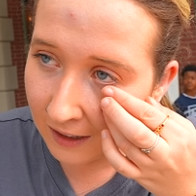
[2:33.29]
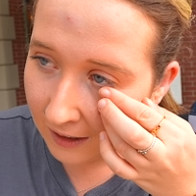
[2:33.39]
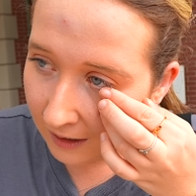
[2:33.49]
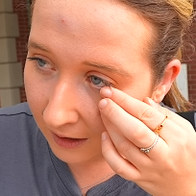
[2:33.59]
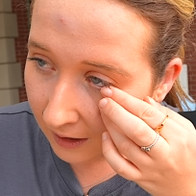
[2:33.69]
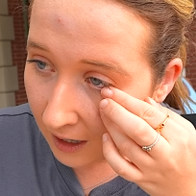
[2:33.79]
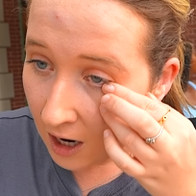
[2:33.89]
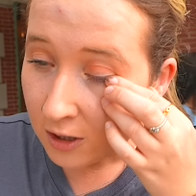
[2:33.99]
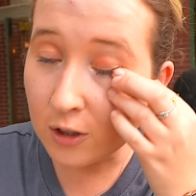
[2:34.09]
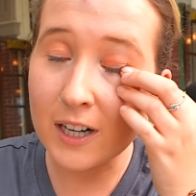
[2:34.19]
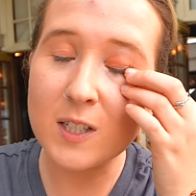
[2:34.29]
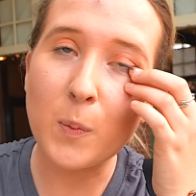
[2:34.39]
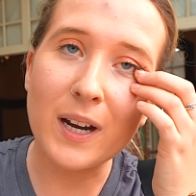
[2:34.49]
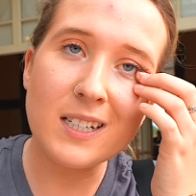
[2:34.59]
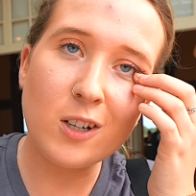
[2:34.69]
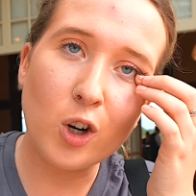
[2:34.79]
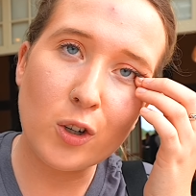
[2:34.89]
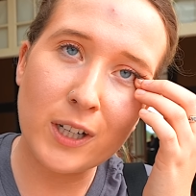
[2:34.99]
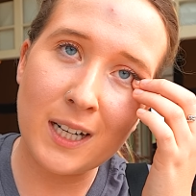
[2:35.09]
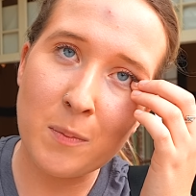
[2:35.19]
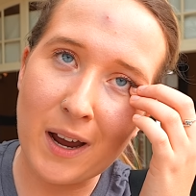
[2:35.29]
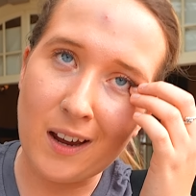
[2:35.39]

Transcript: Yeah, right. Dude, I sprayed deodorant in my